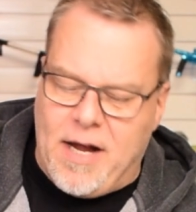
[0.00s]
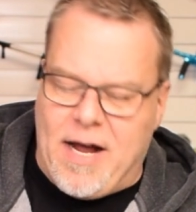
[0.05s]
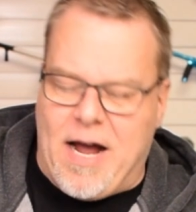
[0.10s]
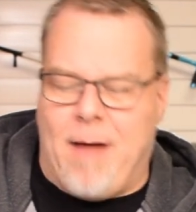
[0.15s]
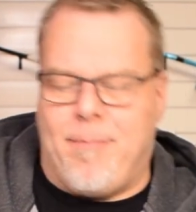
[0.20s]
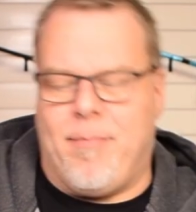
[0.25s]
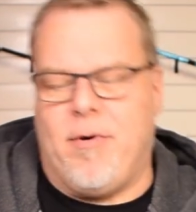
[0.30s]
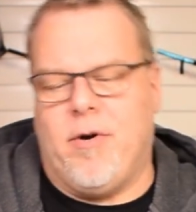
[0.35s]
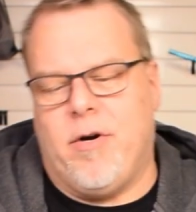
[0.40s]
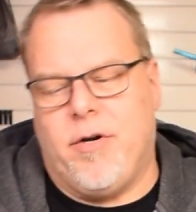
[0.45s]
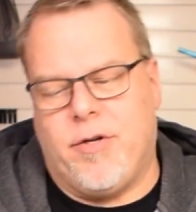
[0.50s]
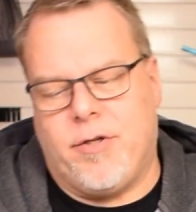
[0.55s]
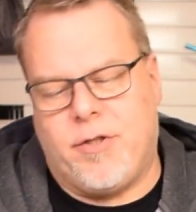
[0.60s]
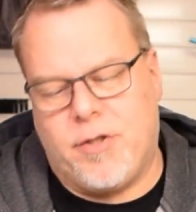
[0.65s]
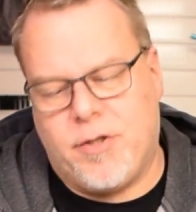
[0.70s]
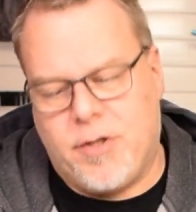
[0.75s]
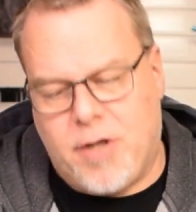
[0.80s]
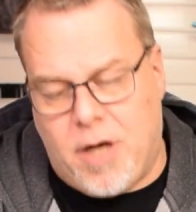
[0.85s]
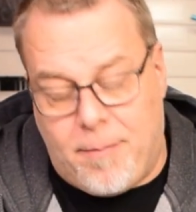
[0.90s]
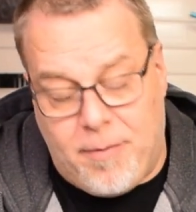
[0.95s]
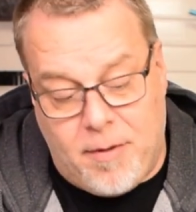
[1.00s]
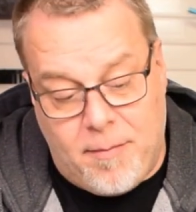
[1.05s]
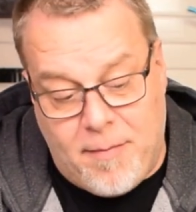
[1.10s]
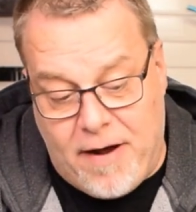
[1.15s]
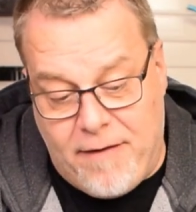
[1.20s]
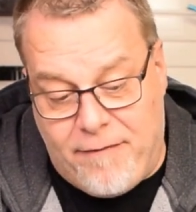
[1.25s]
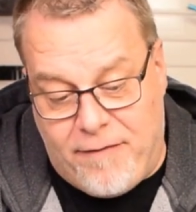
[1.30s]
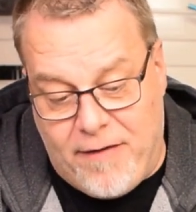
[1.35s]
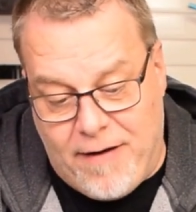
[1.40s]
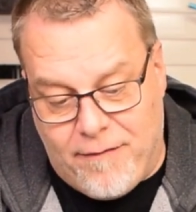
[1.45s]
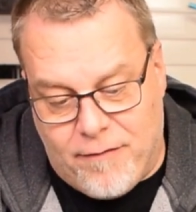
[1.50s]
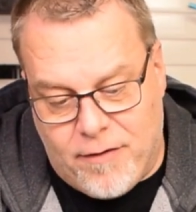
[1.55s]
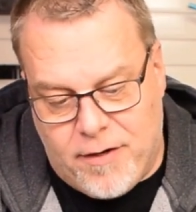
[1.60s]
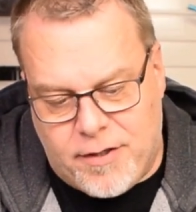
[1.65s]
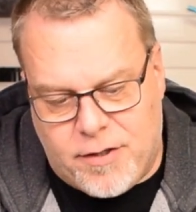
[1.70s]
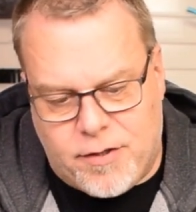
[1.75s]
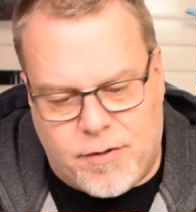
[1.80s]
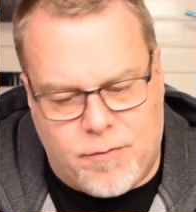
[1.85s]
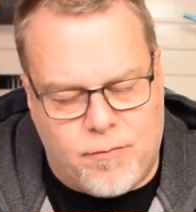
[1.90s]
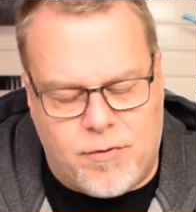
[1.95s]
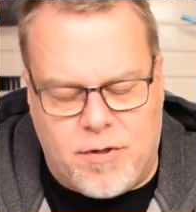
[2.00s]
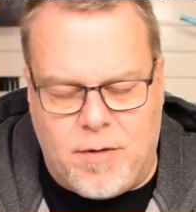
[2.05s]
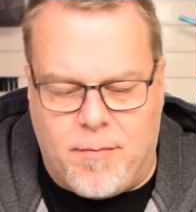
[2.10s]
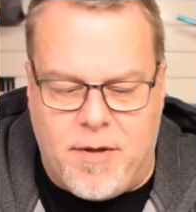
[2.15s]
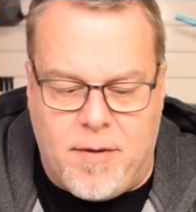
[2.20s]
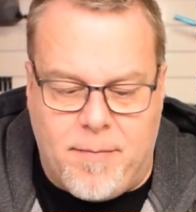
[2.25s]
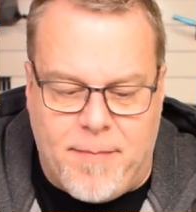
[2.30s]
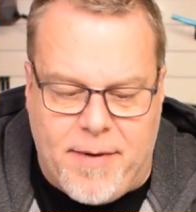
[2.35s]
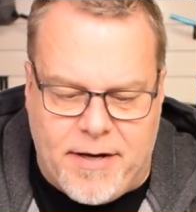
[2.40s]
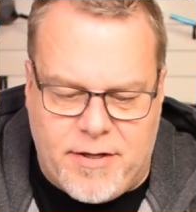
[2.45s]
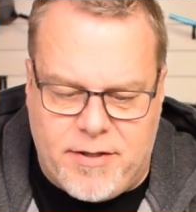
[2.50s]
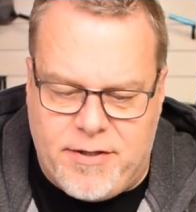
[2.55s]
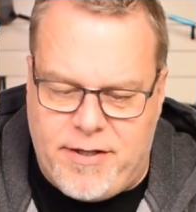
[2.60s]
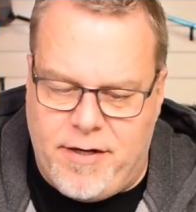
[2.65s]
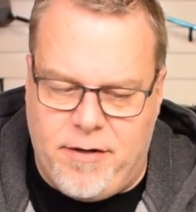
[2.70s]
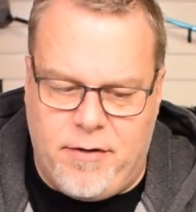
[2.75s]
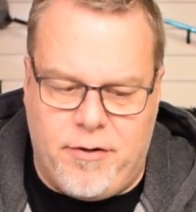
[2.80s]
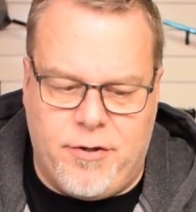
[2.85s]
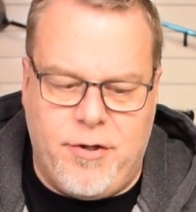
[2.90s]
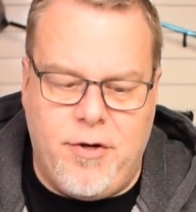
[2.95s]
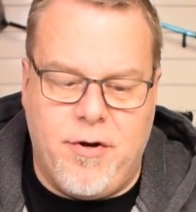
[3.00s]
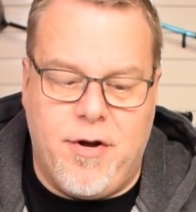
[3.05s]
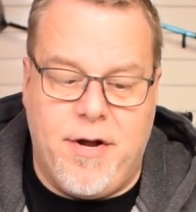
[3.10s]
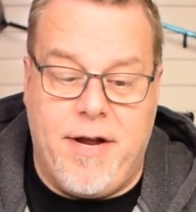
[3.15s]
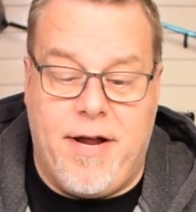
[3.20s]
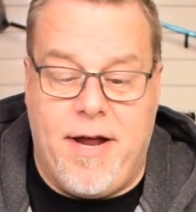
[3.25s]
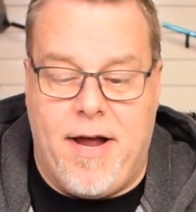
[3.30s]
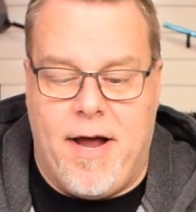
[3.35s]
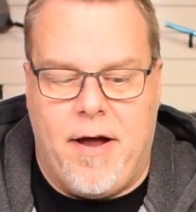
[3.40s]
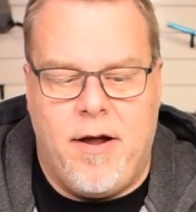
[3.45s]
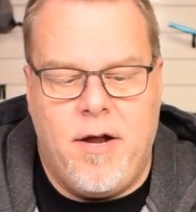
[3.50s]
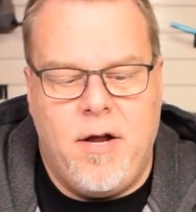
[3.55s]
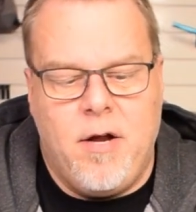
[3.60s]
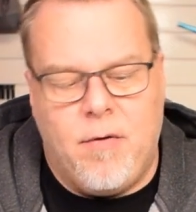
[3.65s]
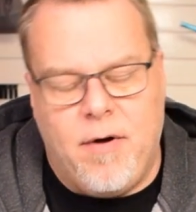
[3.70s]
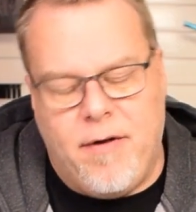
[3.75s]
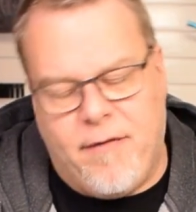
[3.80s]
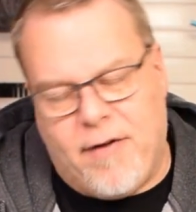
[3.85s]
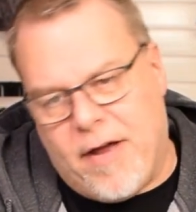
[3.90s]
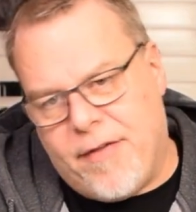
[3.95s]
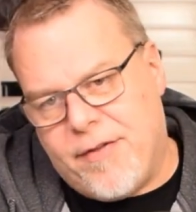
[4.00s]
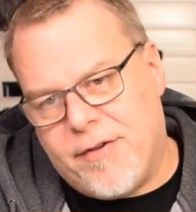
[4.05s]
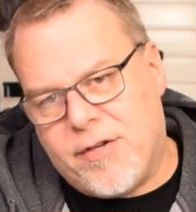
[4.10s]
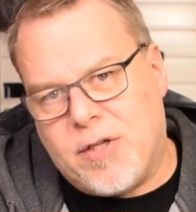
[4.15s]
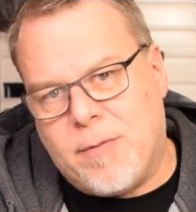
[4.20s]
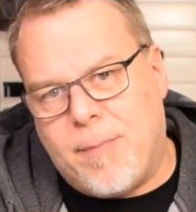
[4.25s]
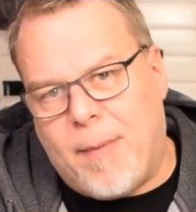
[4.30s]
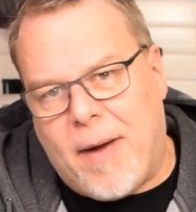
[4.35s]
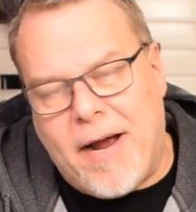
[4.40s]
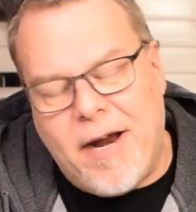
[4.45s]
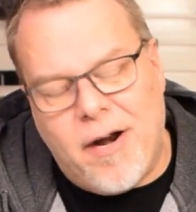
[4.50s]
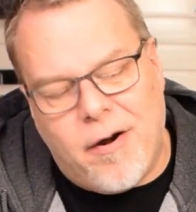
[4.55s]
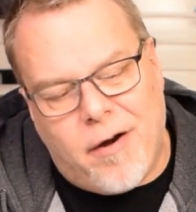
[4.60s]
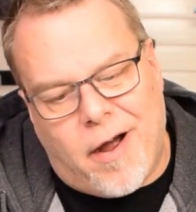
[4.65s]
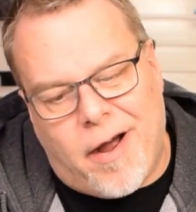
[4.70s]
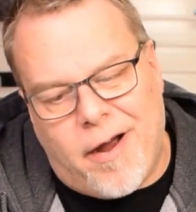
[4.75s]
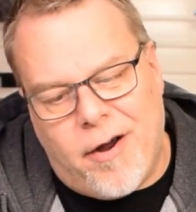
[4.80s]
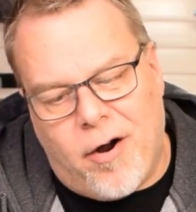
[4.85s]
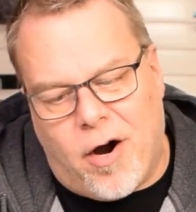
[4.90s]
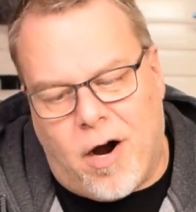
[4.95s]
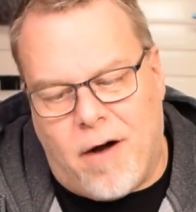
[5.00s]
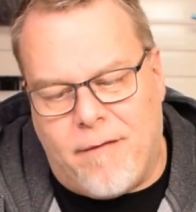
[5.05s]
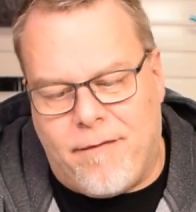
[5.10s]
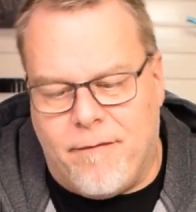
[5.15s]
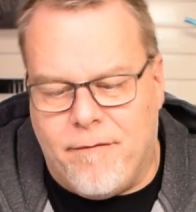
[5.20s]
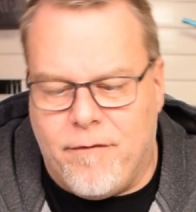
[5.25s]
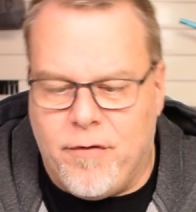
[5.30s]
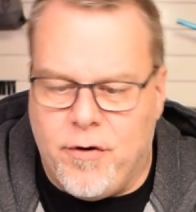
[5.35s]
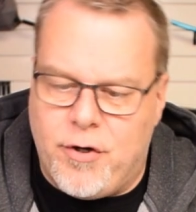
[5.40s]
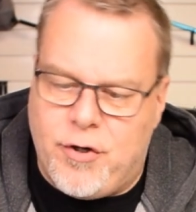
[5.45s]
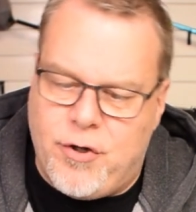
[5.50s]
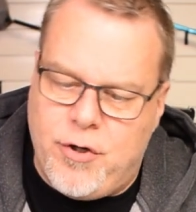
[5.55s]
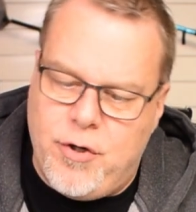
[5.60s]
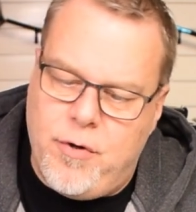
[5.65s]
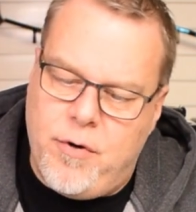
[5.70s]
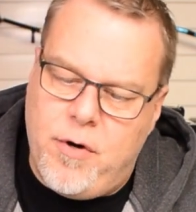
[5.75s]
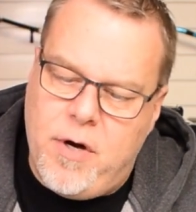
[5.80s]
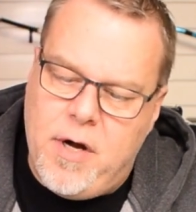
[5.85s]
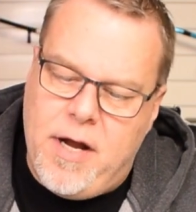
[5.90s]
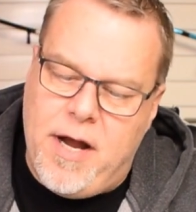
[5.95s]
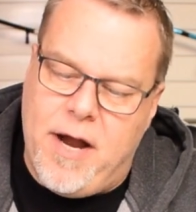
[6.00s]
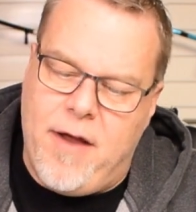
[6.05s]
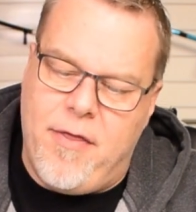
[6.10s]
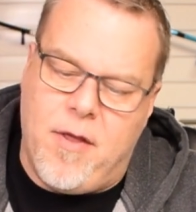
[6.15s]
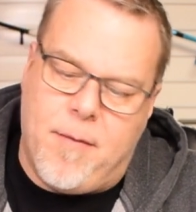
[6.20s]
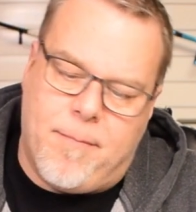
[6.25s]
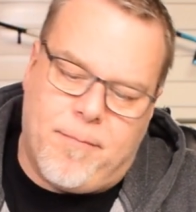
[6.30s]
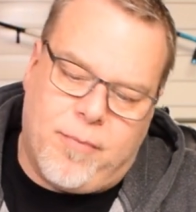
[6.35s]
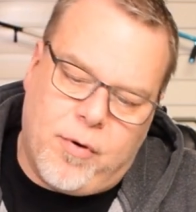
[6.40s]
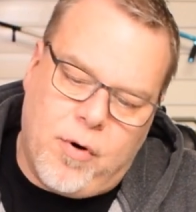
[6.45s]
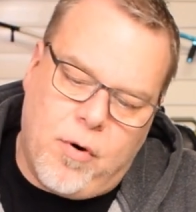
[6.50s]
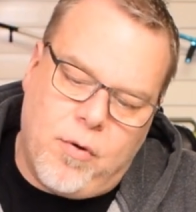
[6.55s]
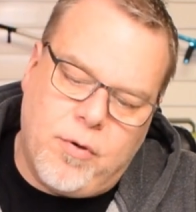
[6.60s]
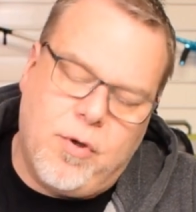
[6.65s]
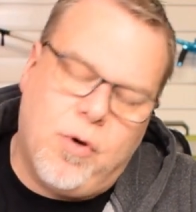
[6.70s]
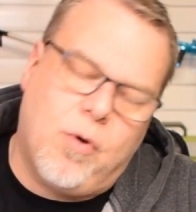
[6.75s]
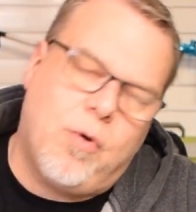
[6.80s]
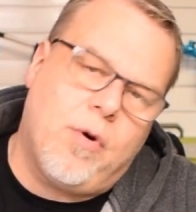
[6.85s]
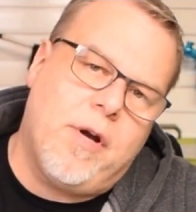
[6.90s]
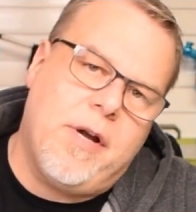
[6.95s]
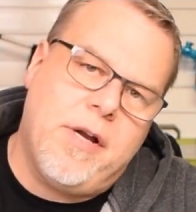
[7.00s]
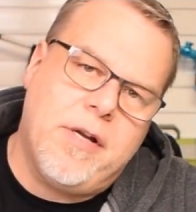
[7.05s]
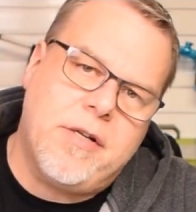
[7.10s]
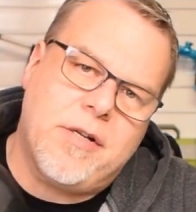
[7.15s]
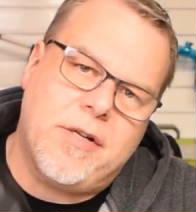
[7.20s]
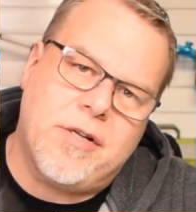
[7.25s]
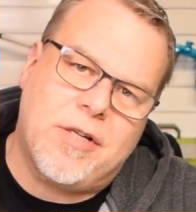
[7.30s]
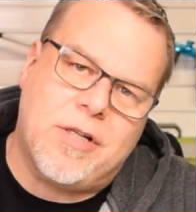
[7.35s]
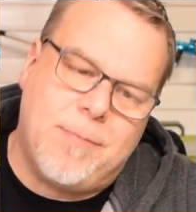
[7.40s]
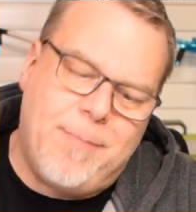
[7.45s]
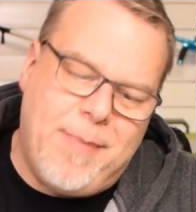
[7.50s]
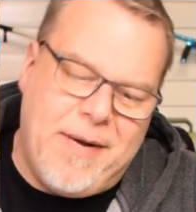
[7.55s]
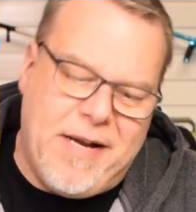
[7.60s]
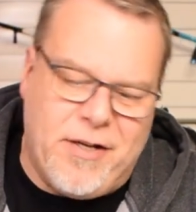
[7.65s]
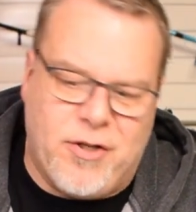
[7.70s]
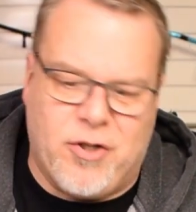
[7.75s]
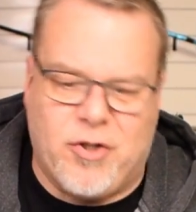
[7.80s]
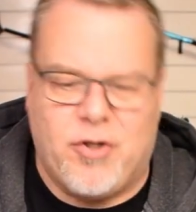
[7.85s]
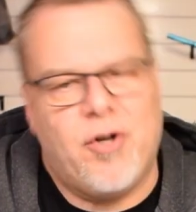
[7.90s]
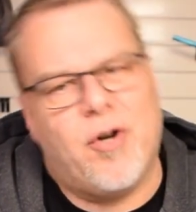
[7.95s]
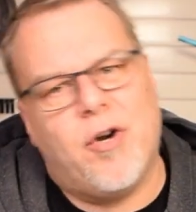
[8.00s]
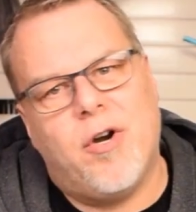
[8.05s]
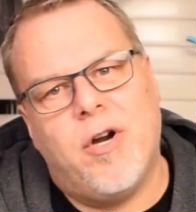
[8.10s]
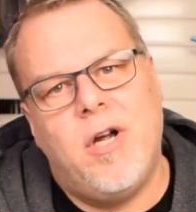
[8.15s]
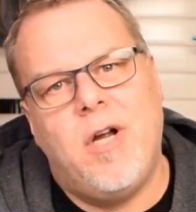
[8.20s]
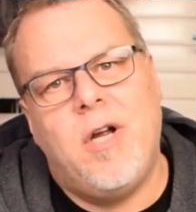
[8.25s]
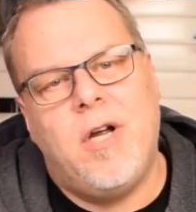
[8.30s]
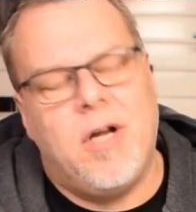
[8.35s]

hoppers, a couple of my favorites, some of the best deals you can get. We've got the Spire Ir from Virtue and the Protoyz Speedster.